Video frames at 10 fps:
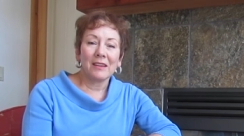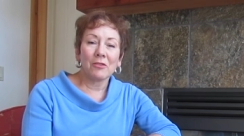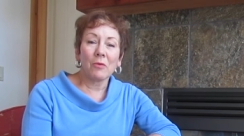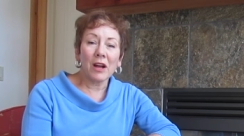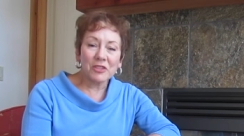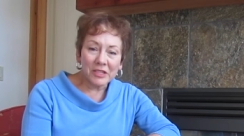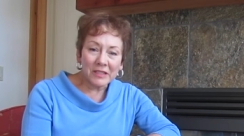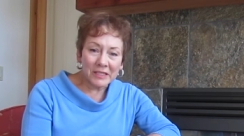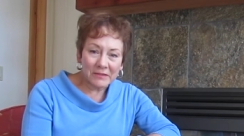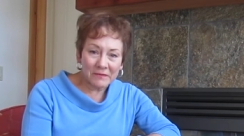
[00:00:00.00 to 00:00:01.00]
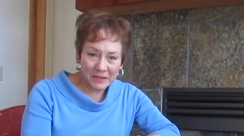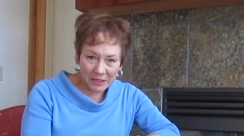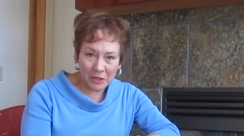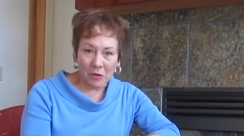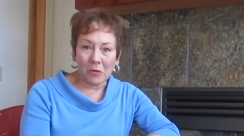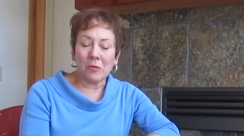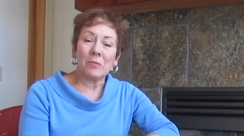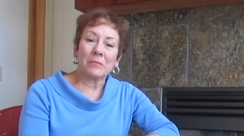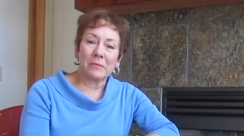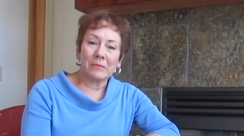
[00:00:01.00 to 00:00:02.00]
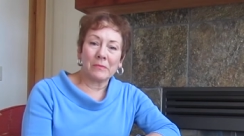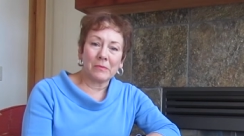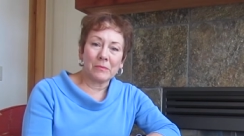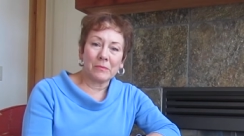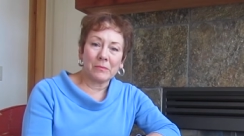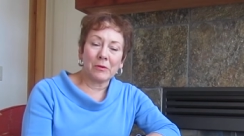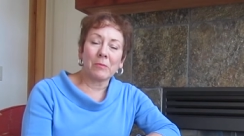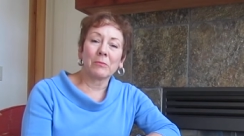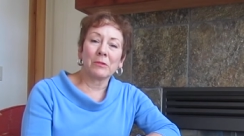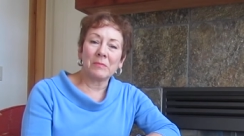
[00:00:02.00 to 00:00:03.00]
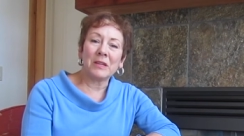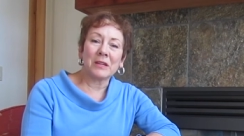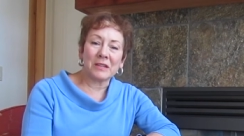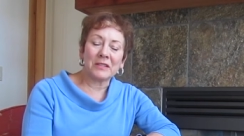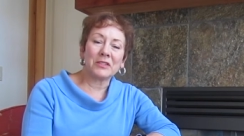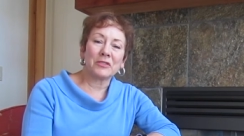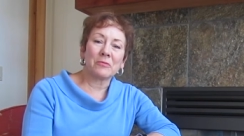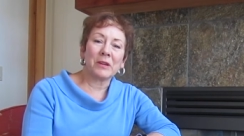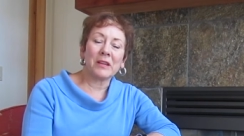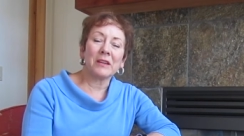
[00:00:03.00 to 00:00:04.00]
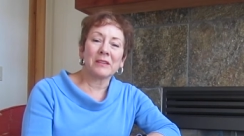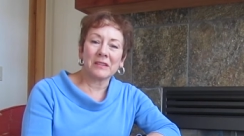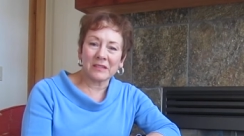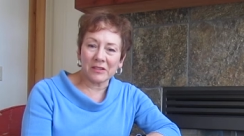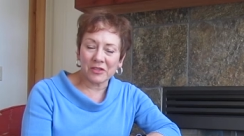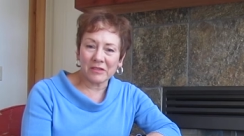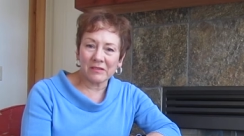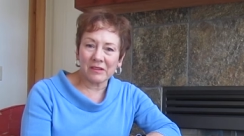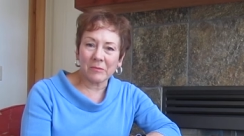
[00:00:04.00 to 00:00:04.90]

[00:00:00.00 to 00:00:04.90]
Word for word: You're watching this video probably because you're making a decision